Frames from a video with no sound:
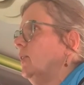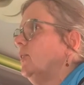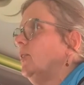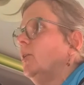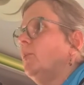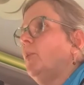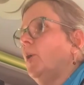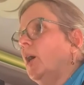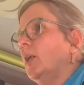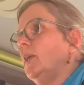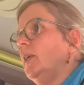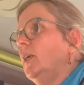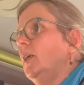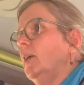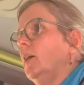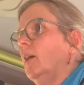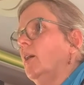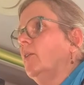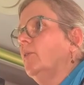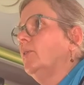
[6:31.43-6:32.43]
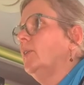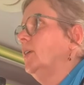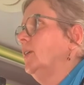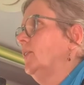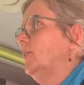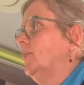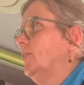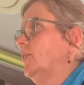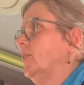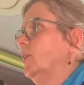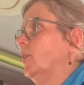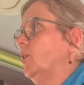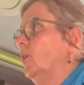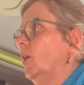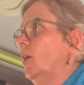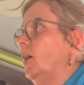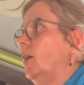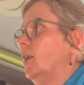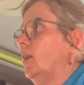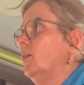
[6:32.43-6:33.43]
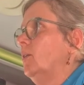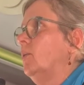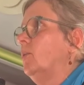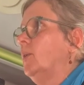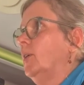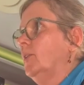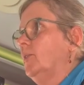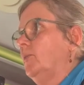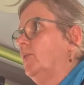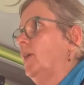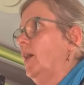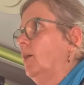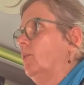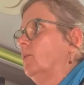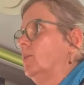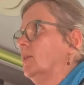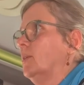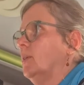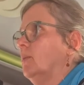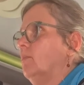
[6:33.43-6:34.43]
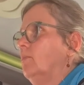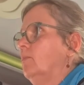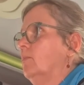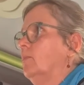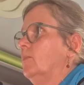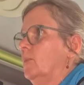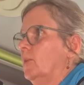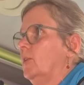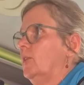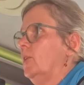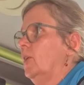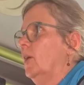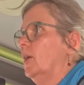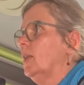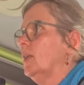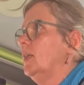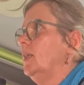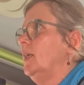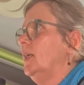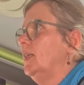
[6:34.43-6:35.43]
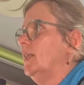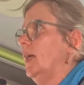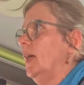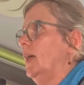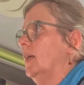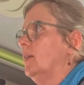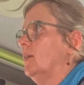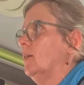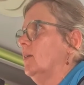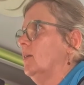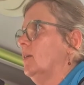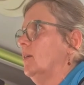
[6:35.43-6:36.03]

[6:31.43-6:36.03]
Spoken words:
The body of his girl was found, certainly dead.